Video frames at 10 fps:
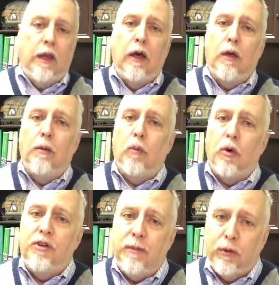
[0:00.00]
Now, in a
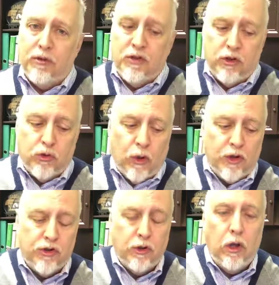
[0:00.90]
more typical
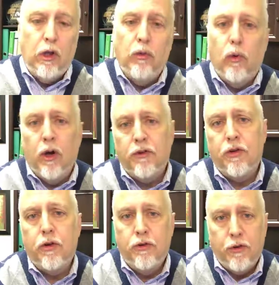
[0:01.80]
situation, you
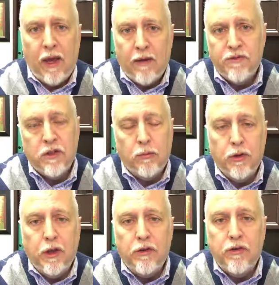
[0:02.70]
want to have
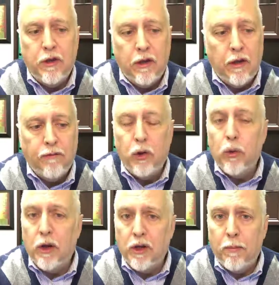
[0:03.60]
someone that, if
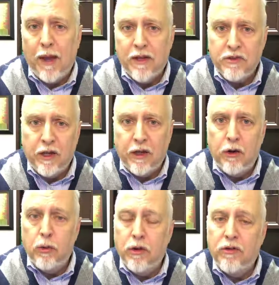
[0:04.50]
you are
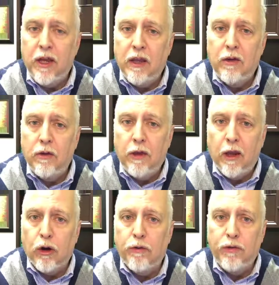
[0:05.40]
incapacitated, who can take
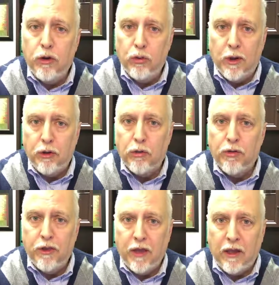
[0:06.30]
care of you and your
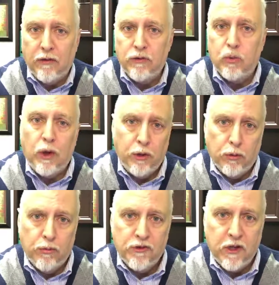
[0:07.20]
things while
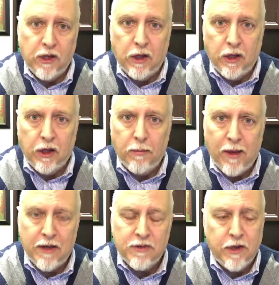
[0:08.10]
you're sick and
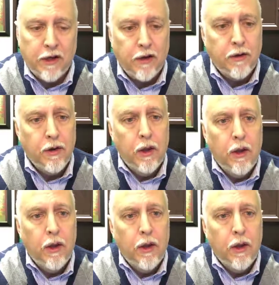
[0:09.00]
incapacitated.